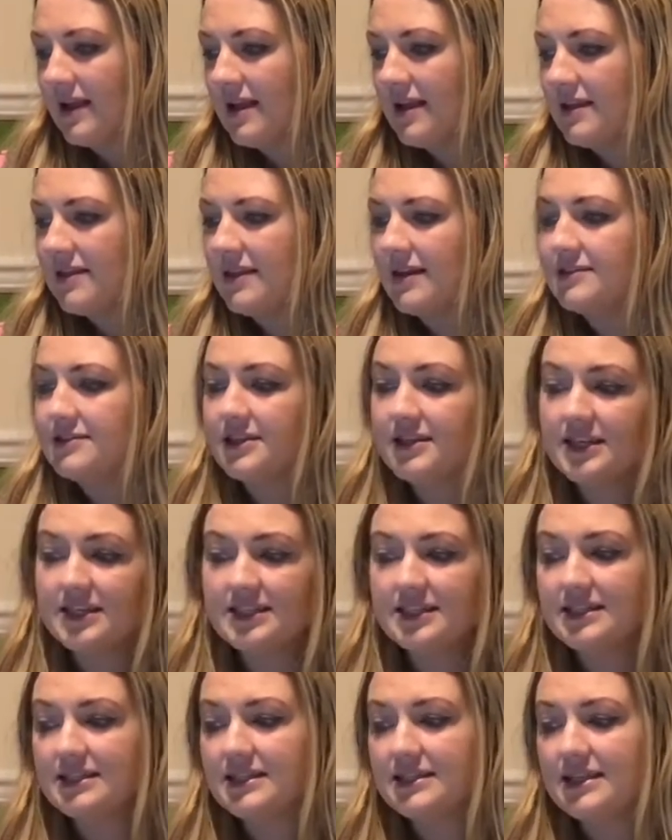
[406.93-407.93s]
The
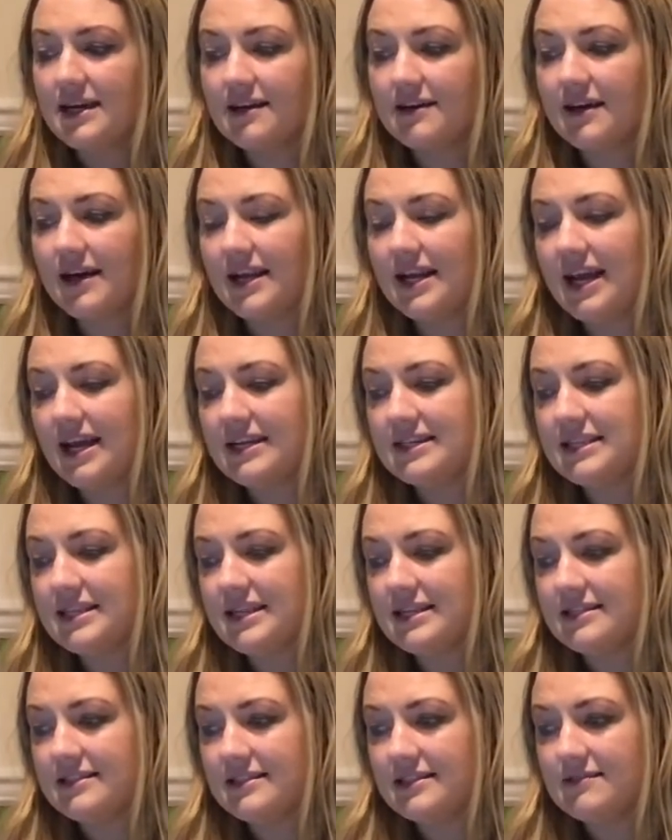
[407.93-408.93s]
tradition to decorate eggs at
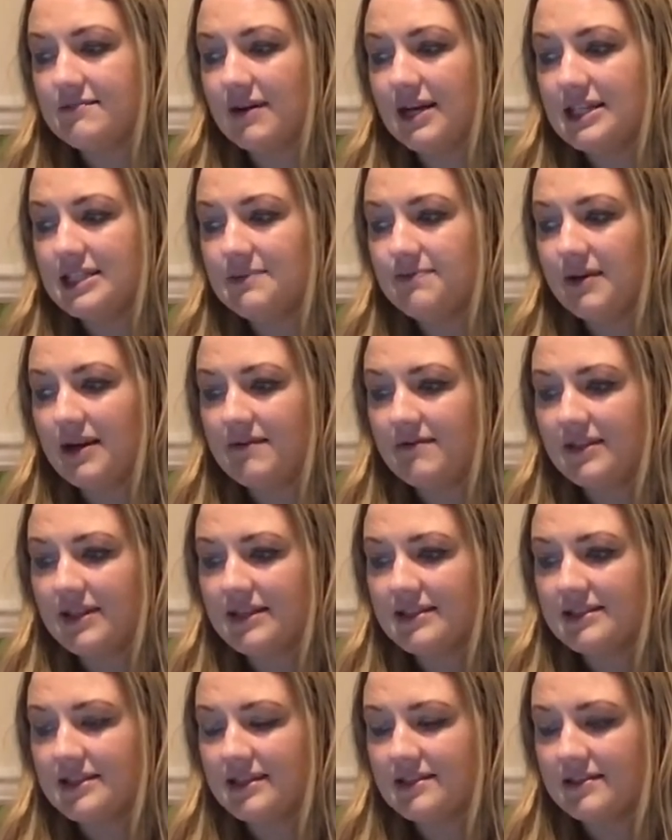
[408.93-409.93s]
Easter is widespread within
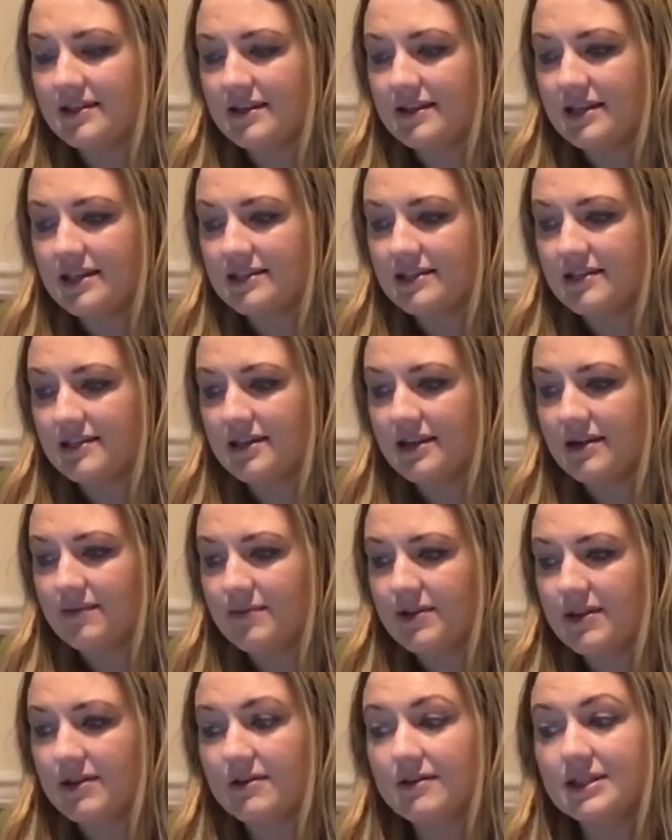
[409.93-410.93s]
Central and Eastern Europe.
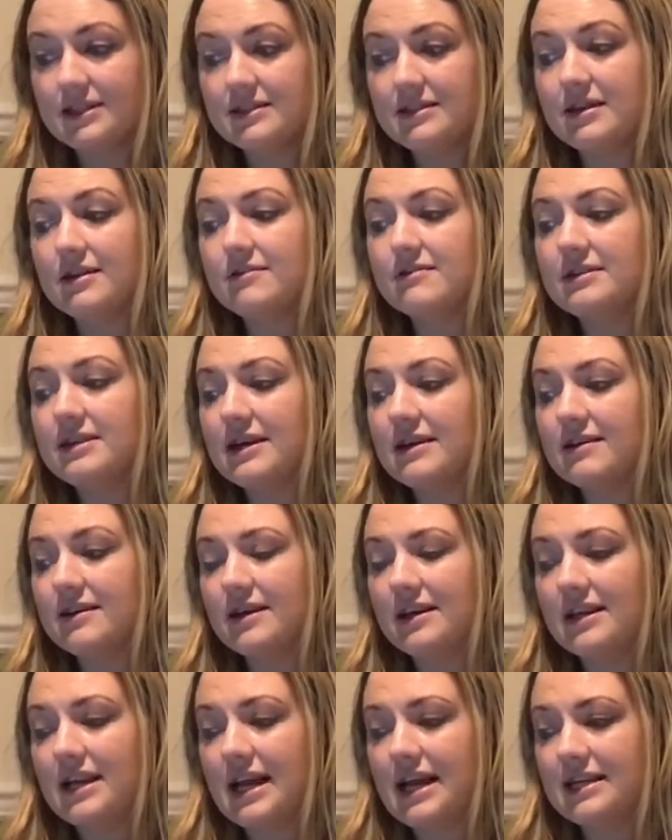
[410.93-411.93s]
The oldest known
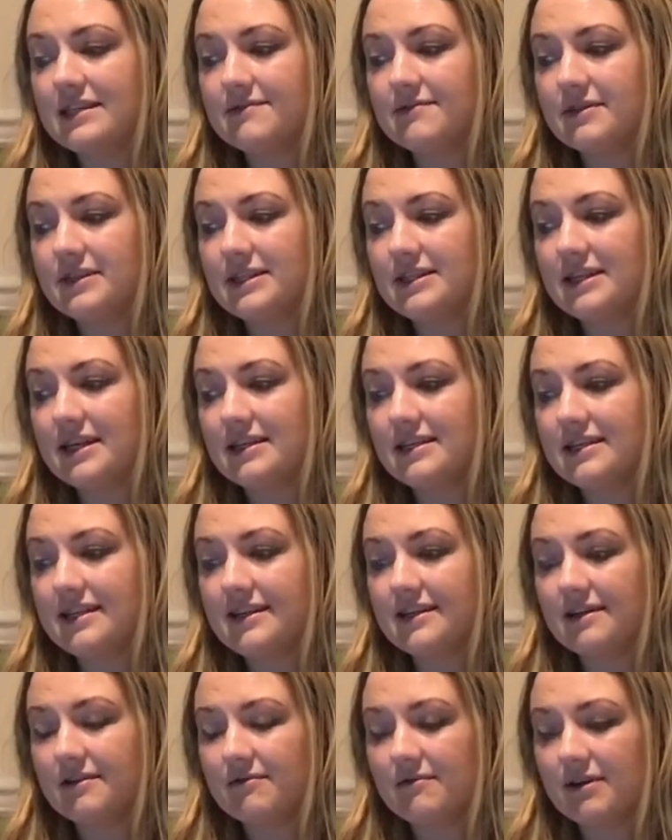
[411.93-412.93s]
decorated eggs were detected
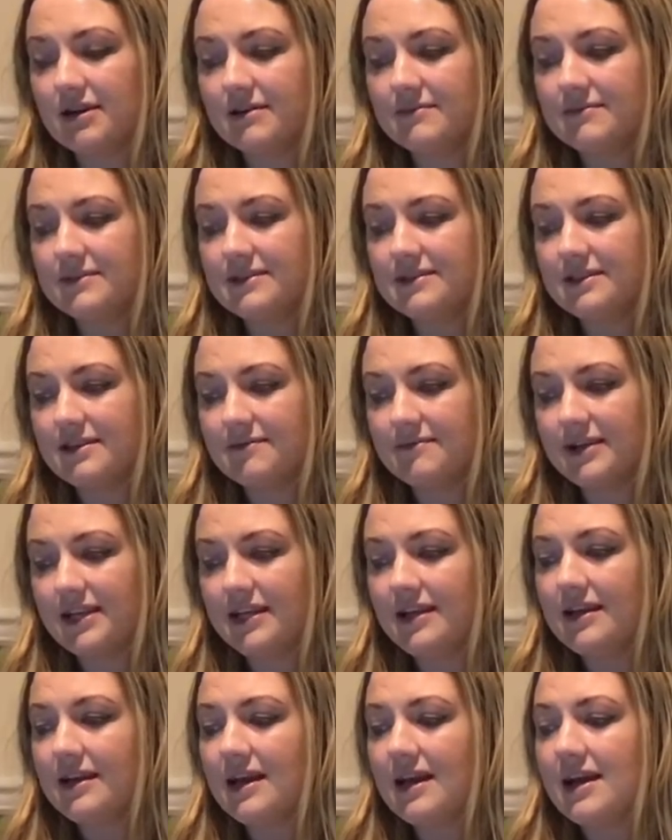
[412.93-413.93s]
near Worms,
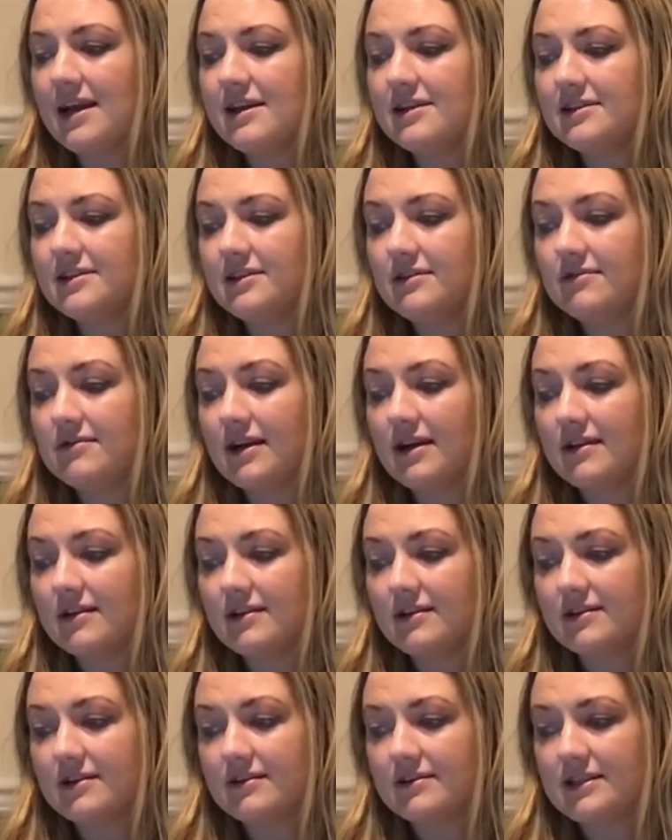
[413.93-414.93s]
Germany. 2
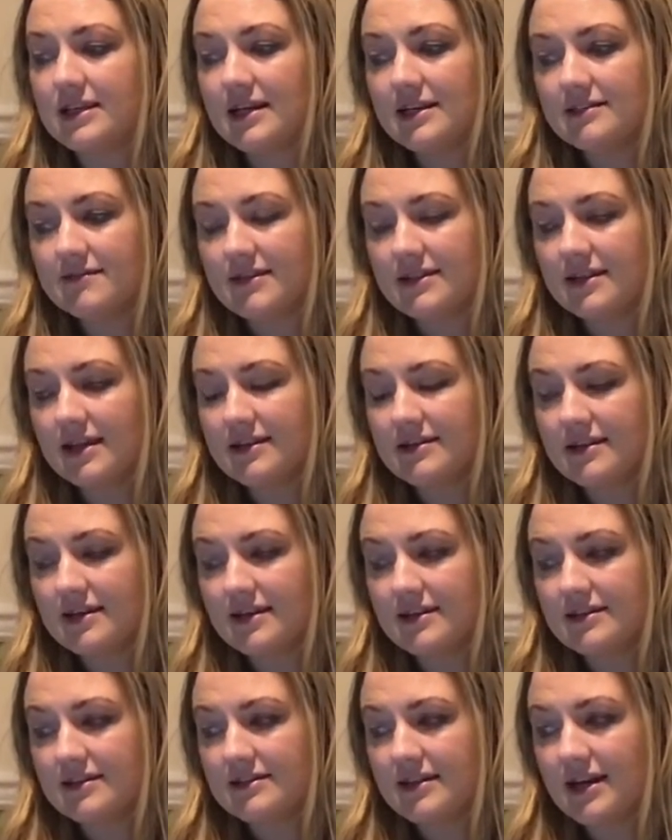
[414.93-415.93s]
colored goose eggs with
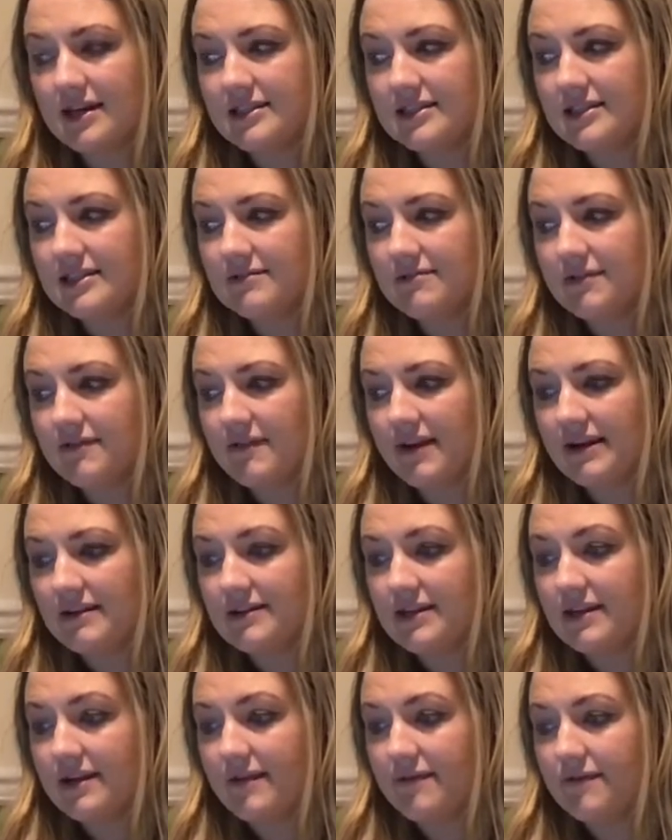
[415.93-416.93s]
decorated scratches were found
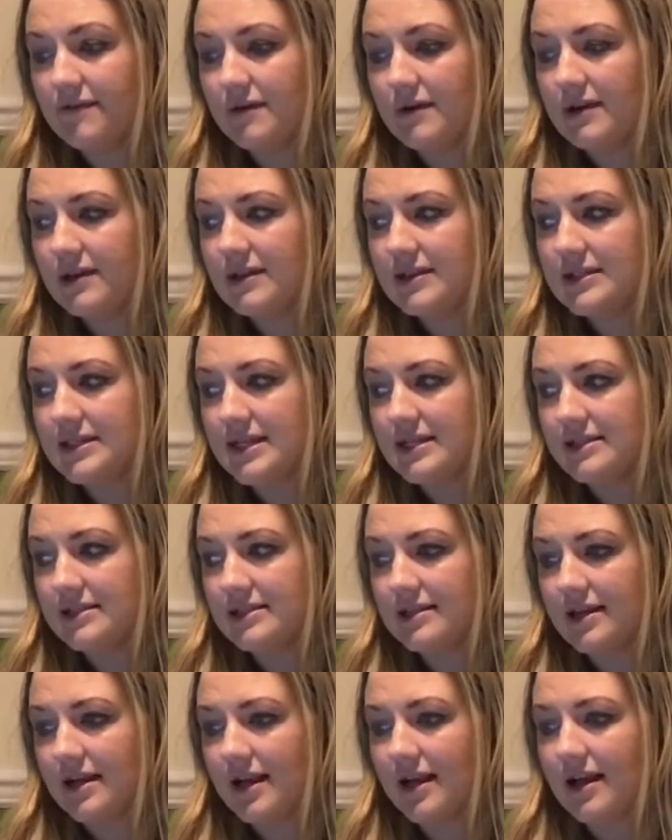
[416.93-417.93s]
in a 4th
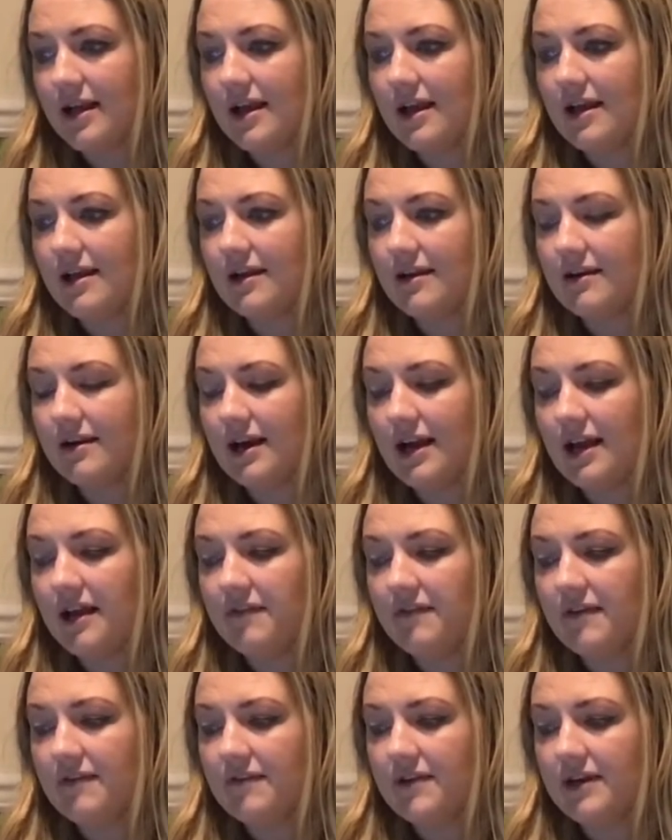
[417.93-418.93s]
century grave
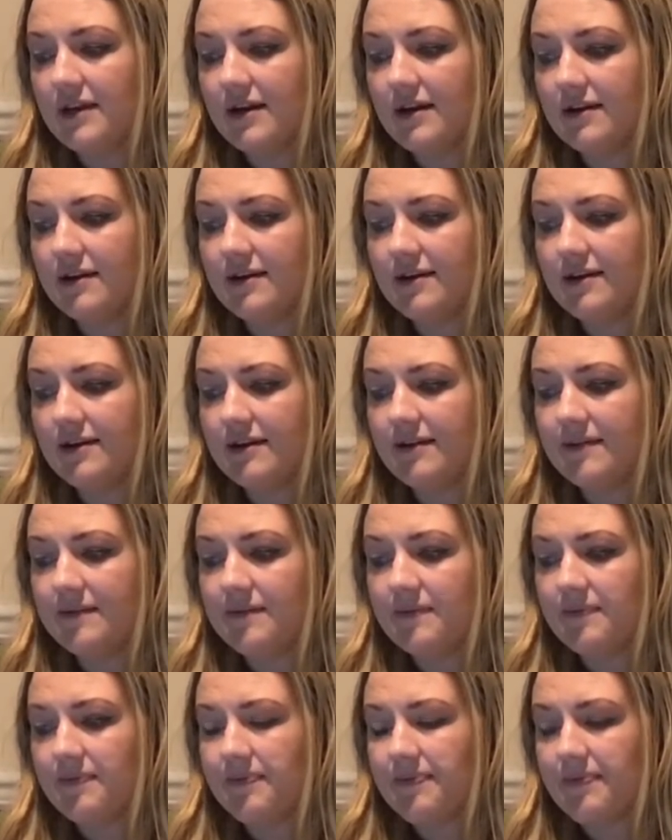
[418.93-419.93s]
of a young girl.
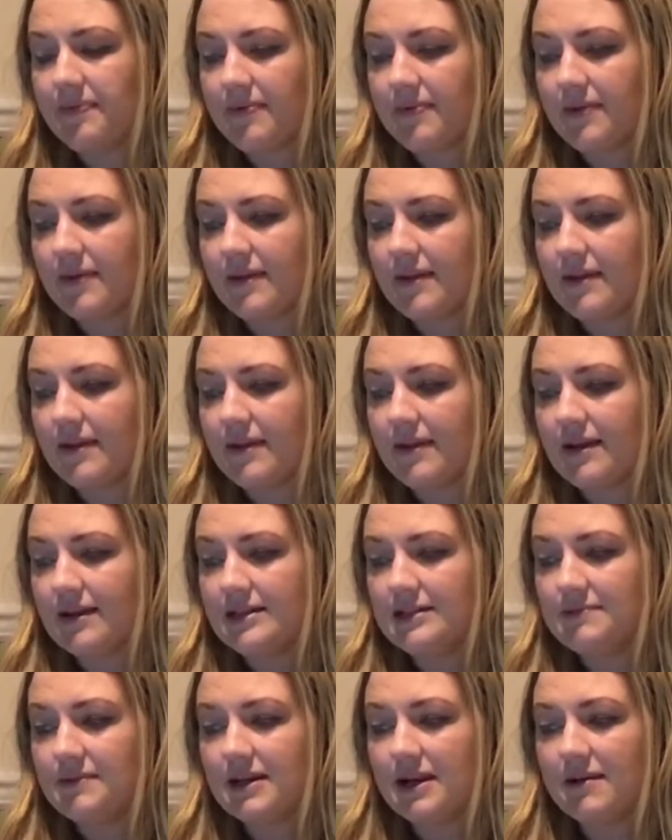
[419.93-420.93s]
It has
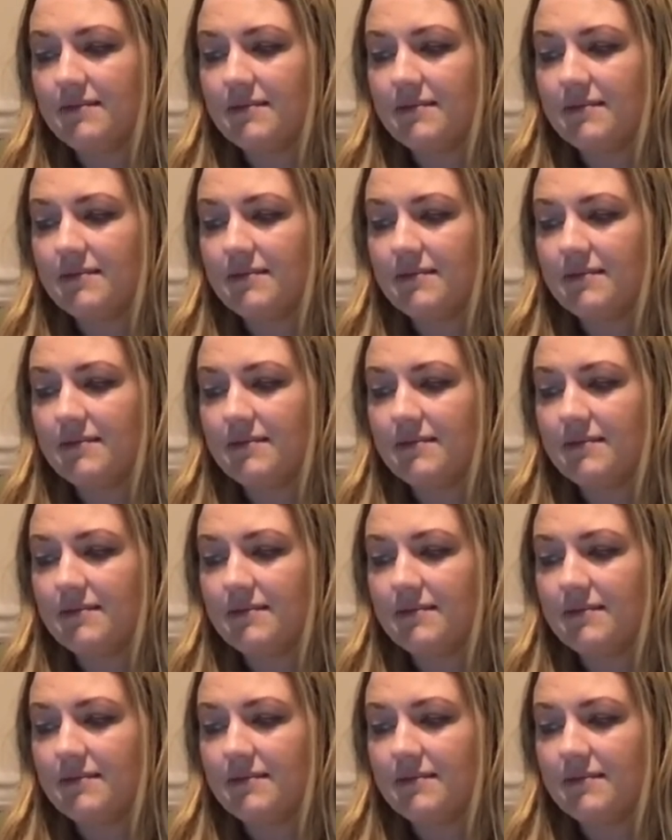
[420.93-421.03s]
become an